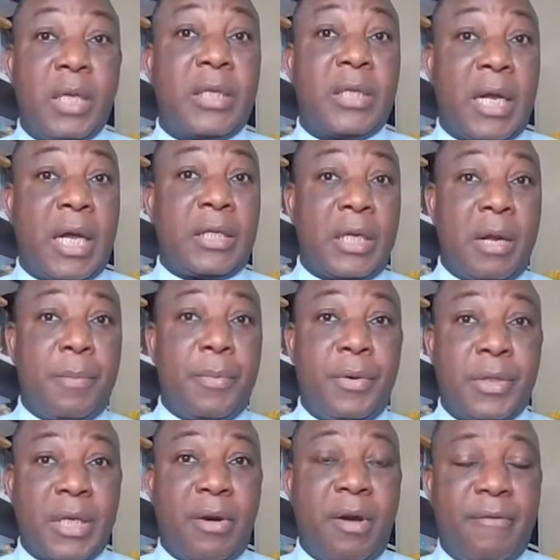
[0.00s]
International
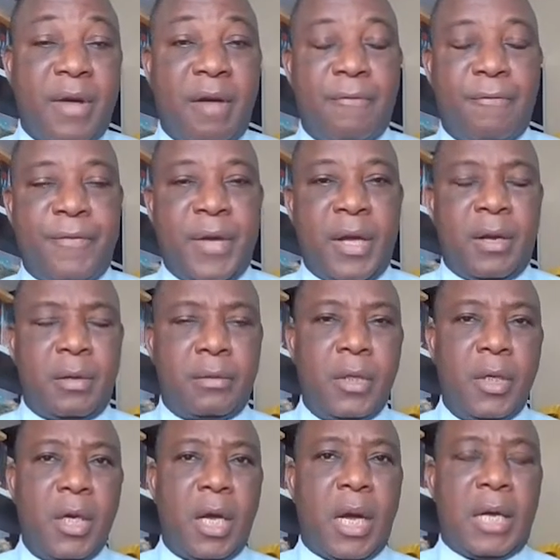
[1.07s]
breweries, however, fell,
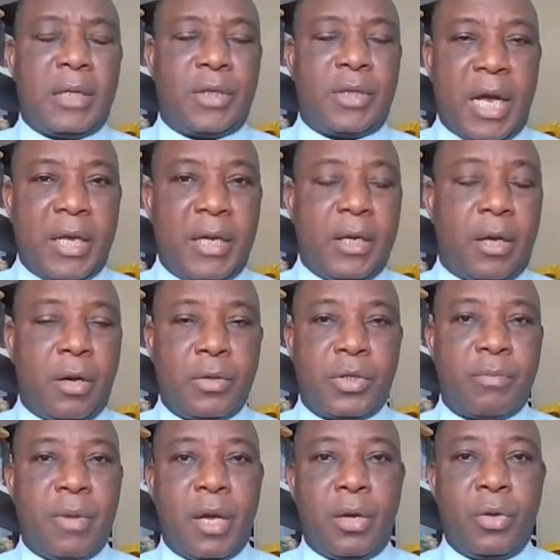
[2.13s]
dragging the
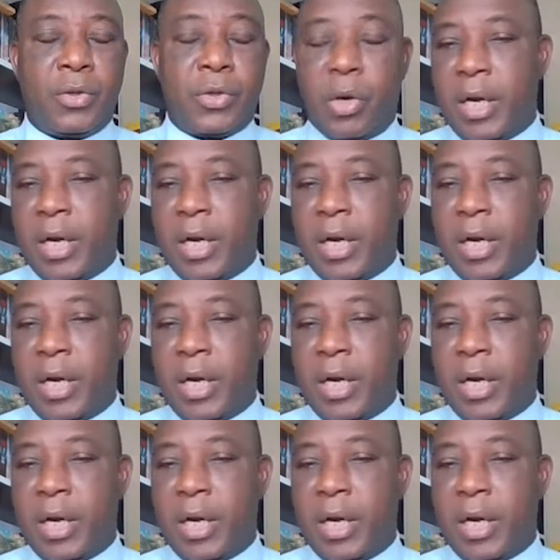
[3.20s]
consumer goods.